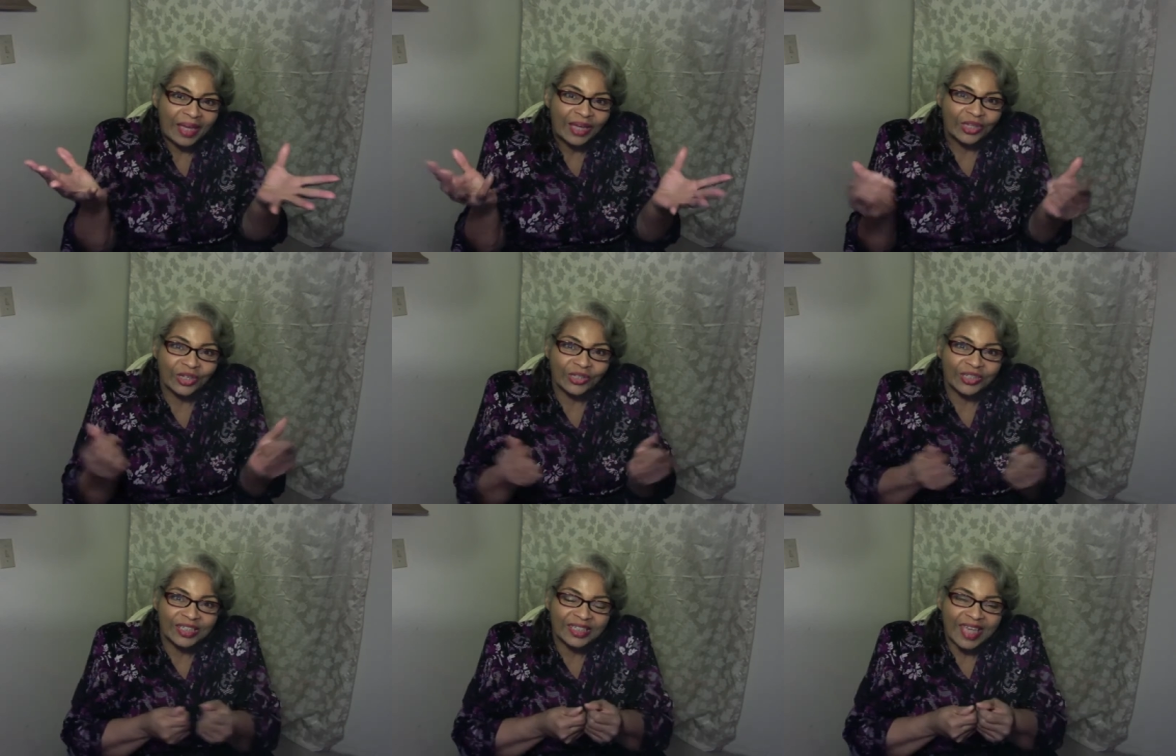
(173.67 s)
You're
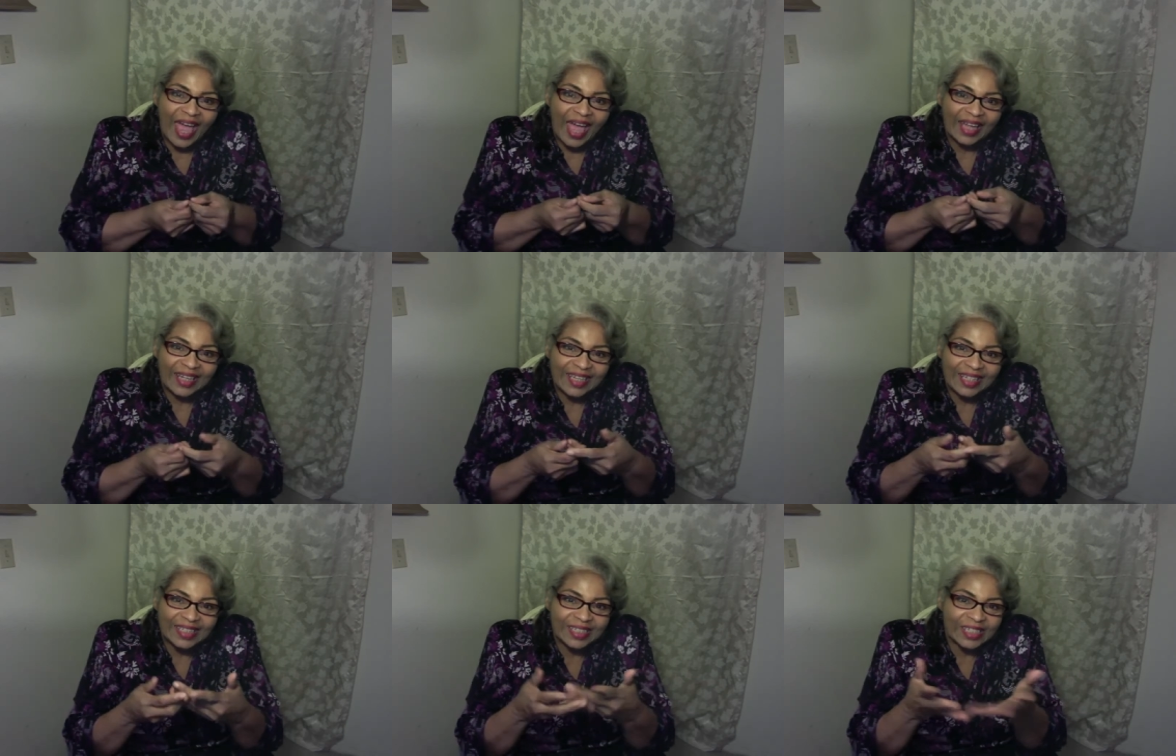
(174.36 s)
just at
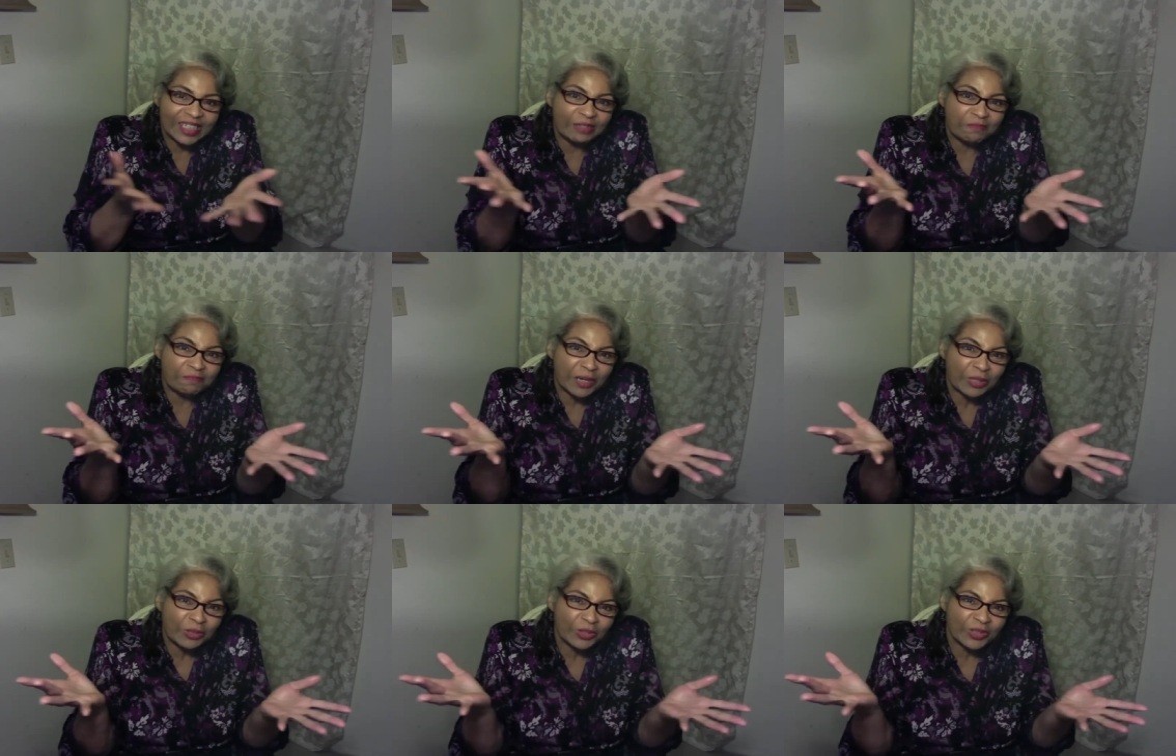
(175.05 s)
his
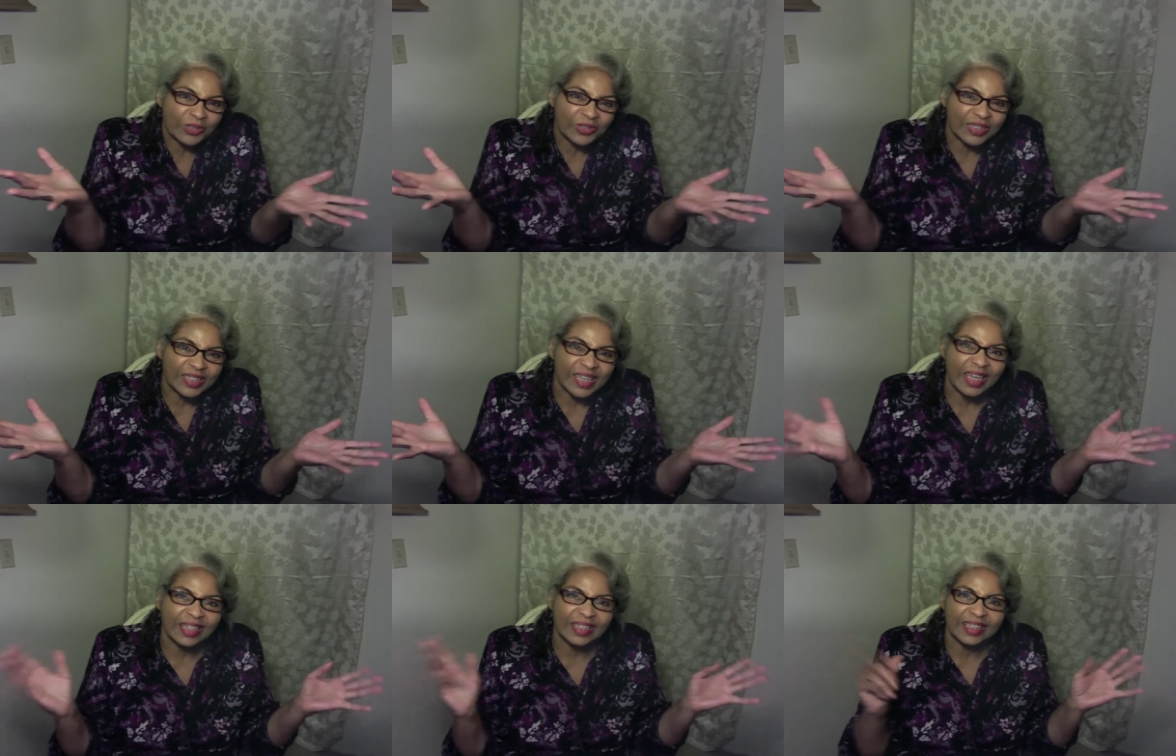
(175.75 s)
disposal.
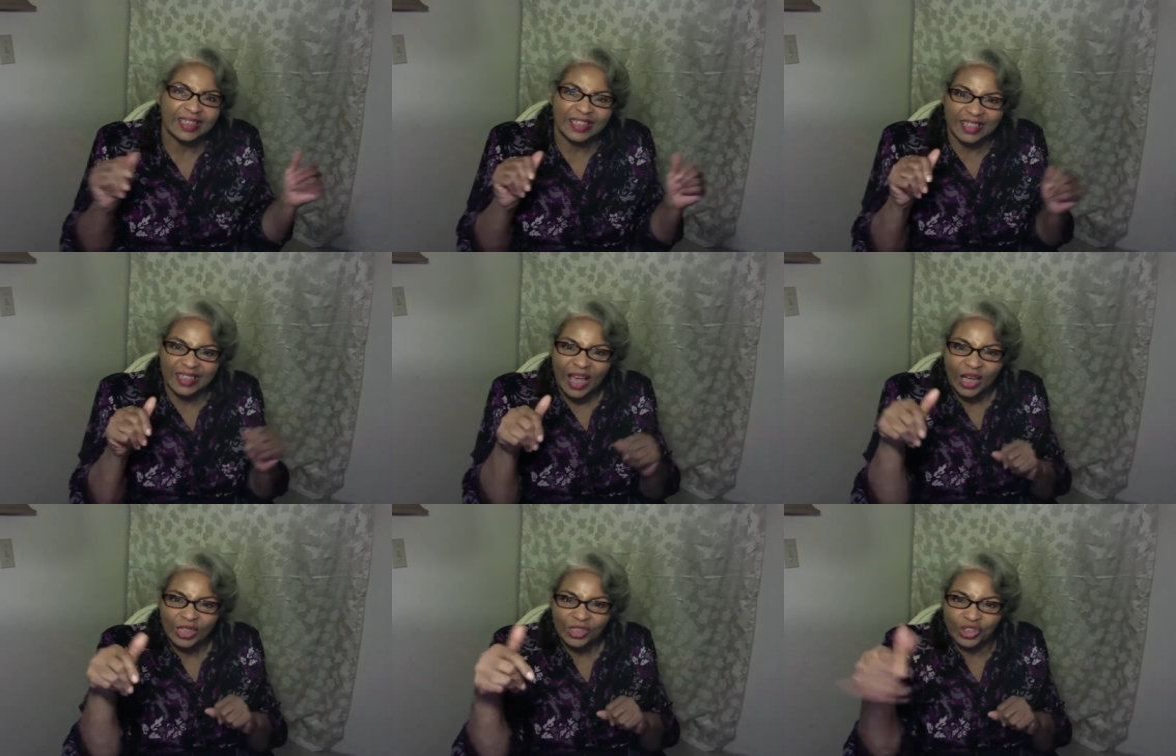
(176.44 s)
Satan can just
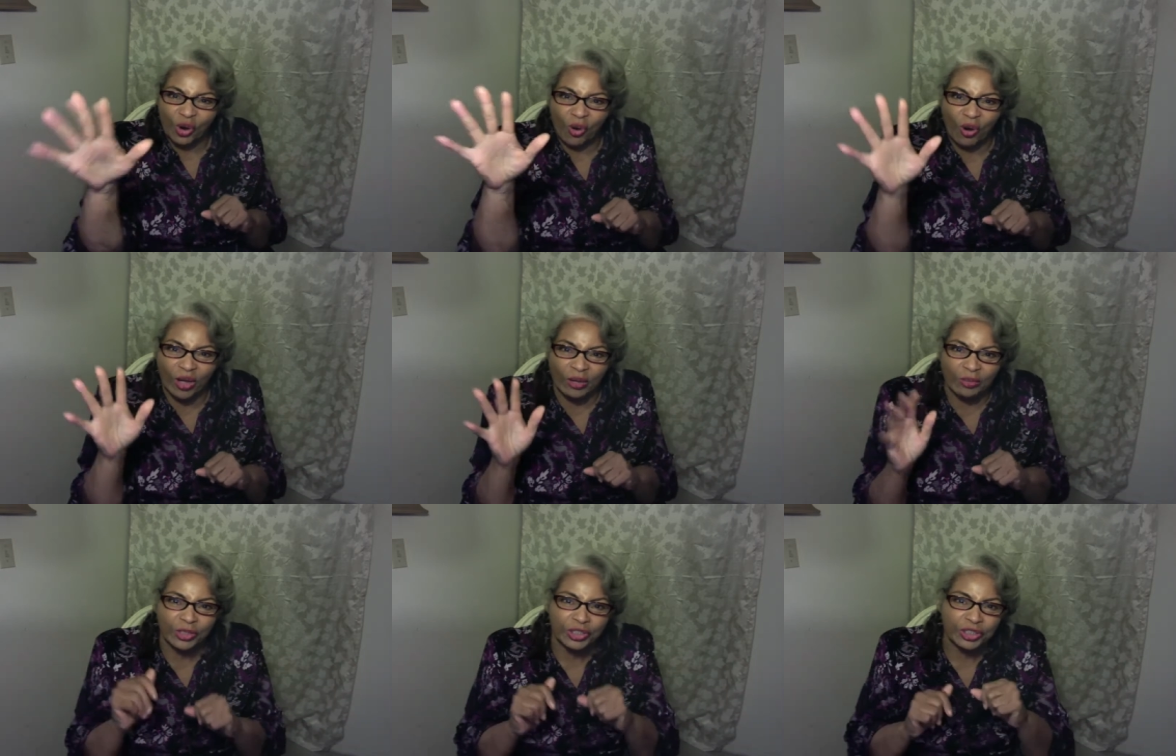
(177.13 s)
toy
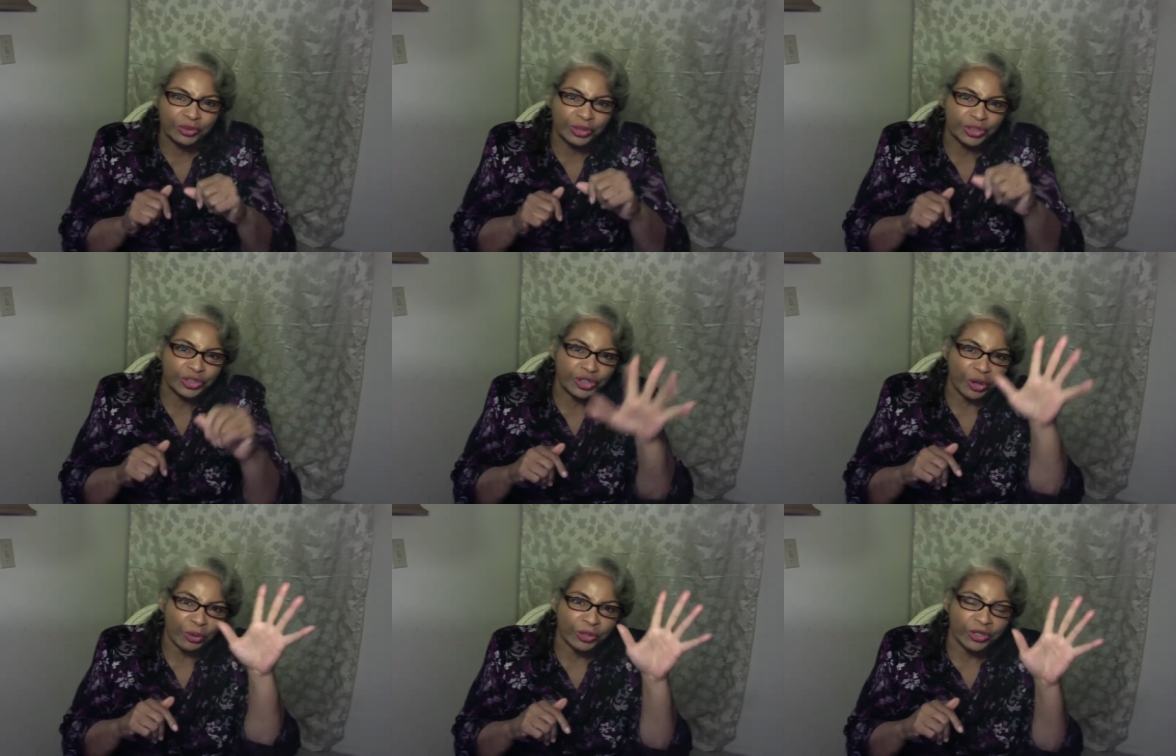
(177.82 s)
with you and
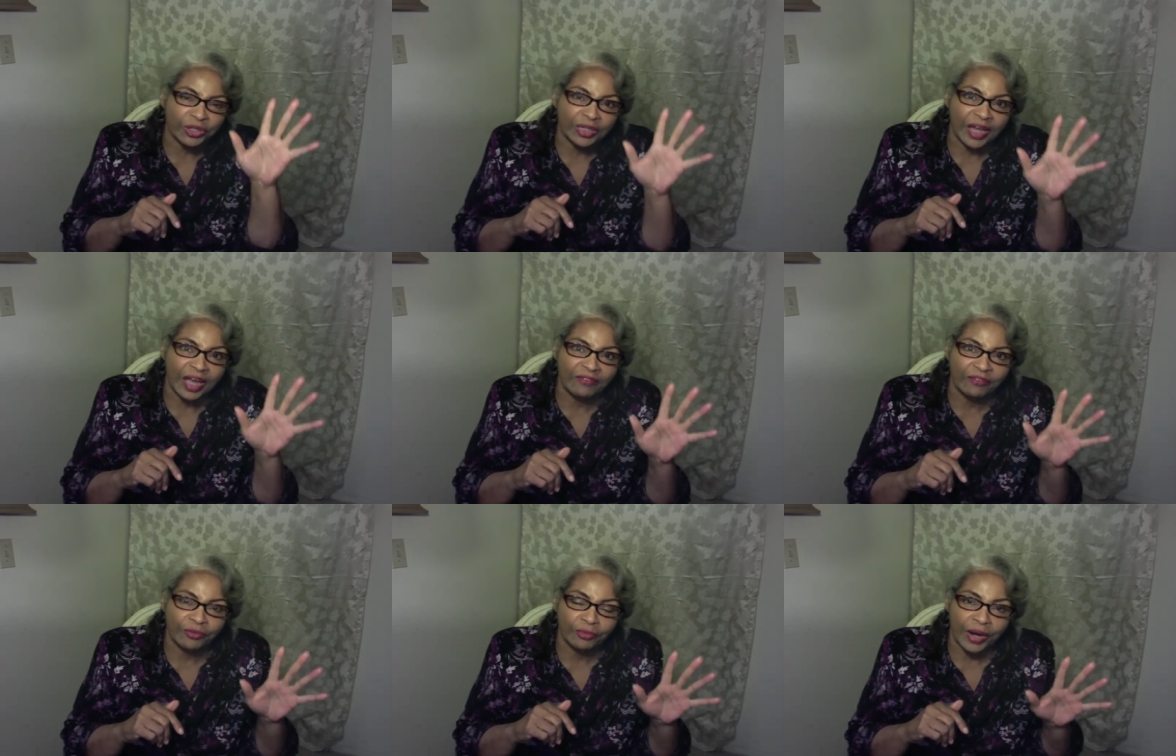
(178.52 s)
jerk your
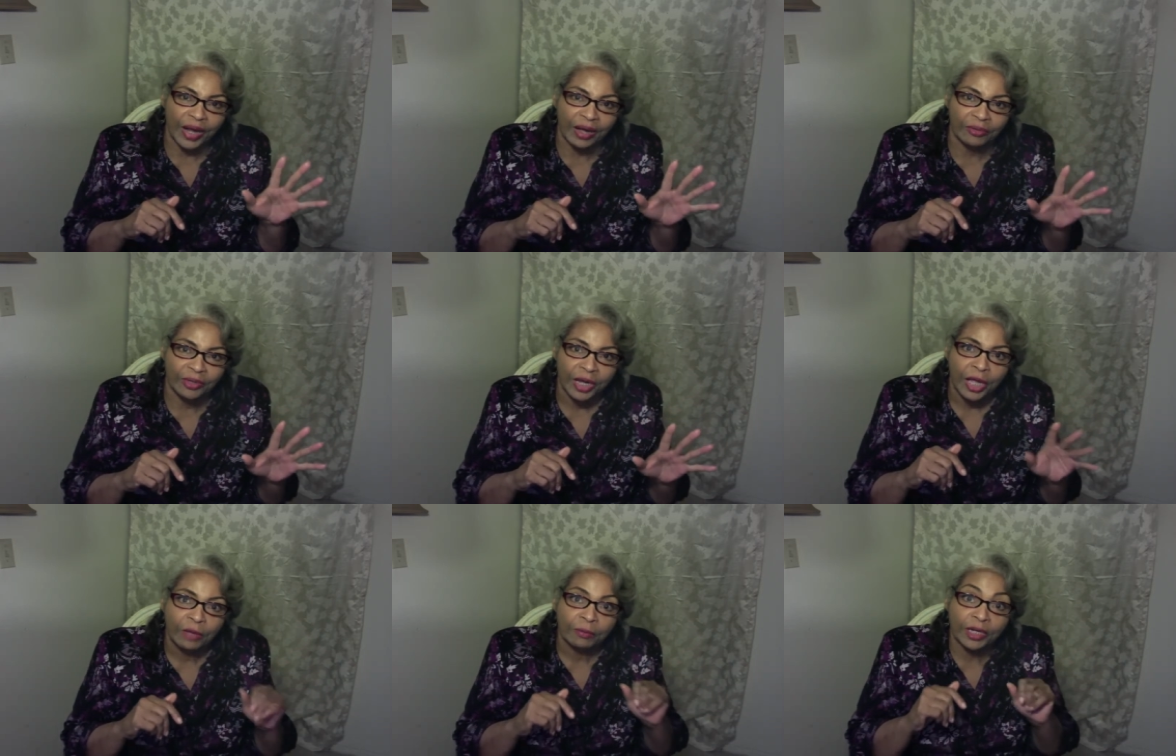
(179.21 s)
life around
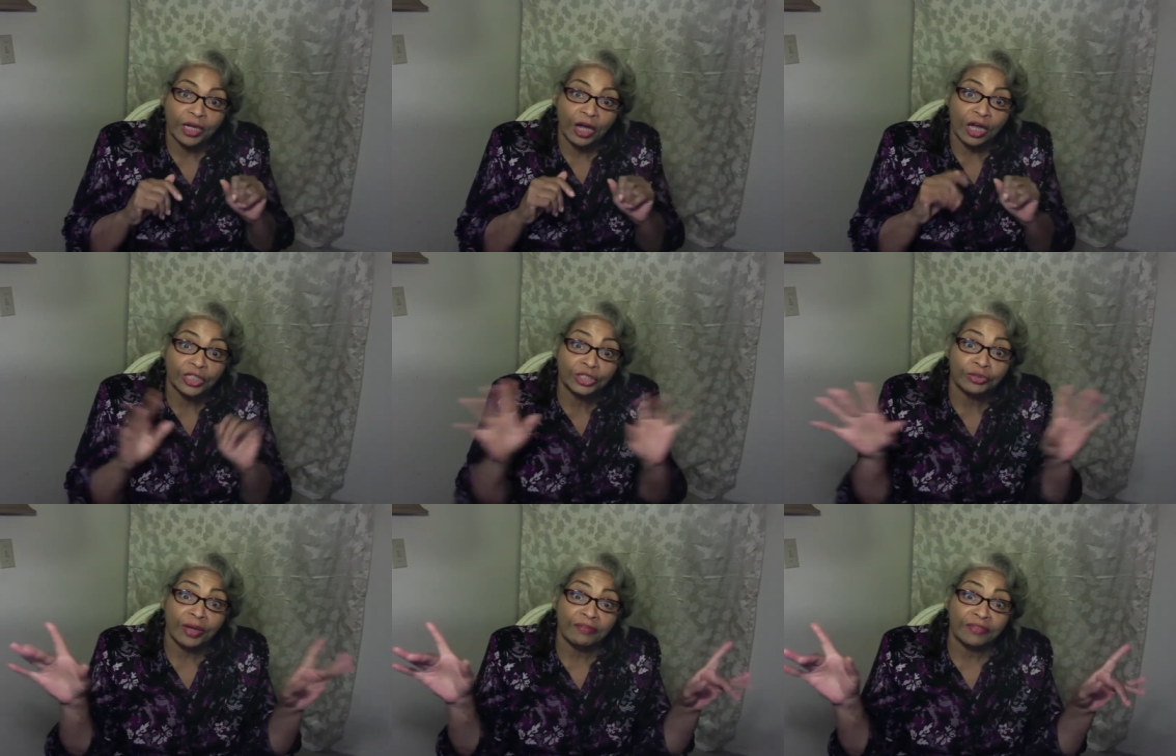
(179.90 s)
because
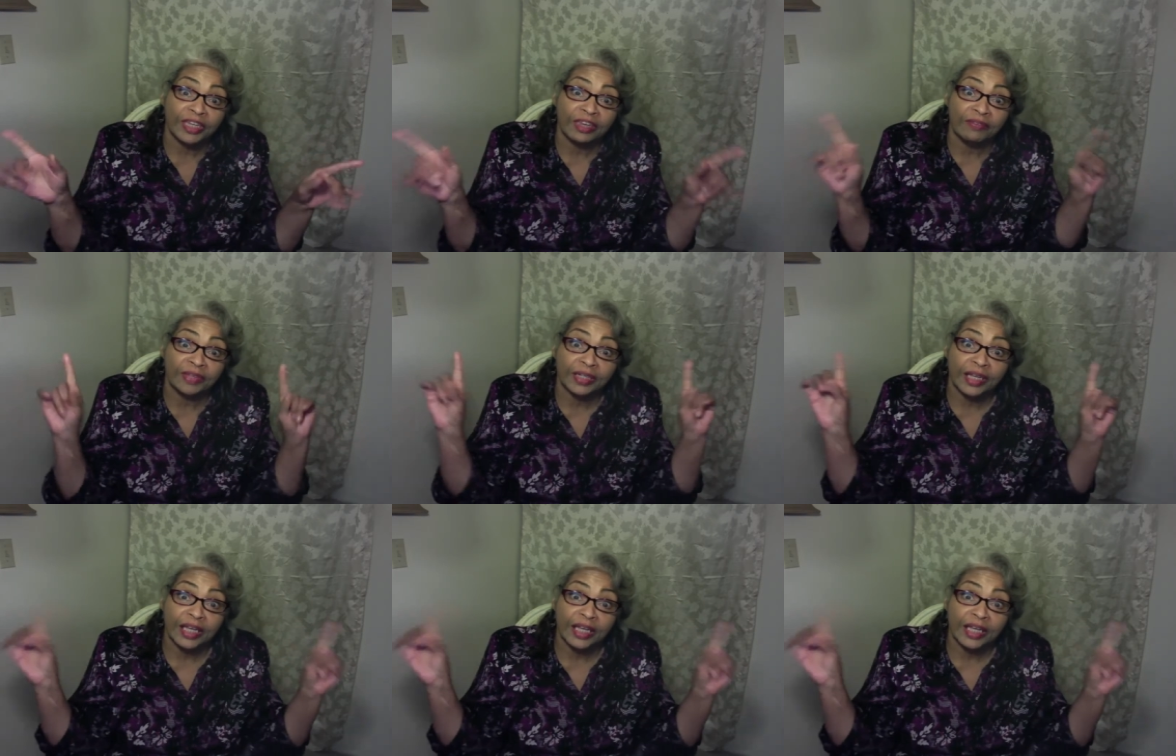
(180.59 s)
you have given